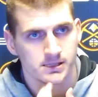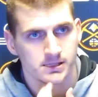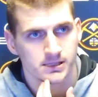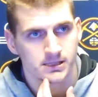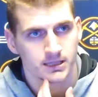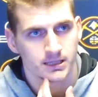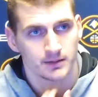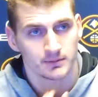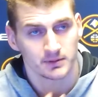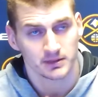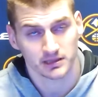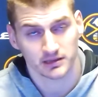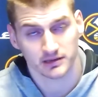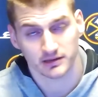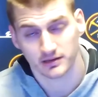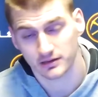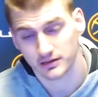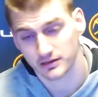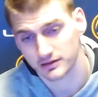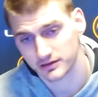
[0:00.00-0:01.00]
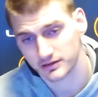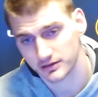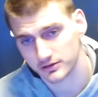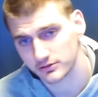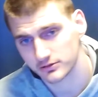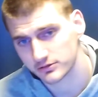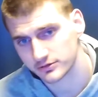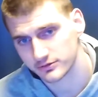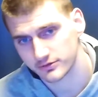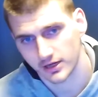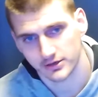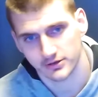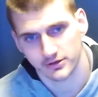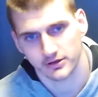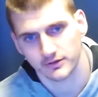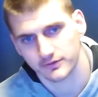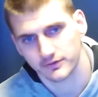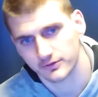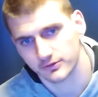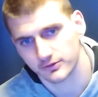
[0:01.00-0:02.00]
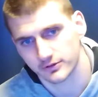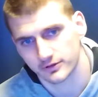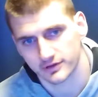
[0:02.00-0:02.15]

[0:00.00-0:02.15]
I mean, it's a huge tragedy, of course.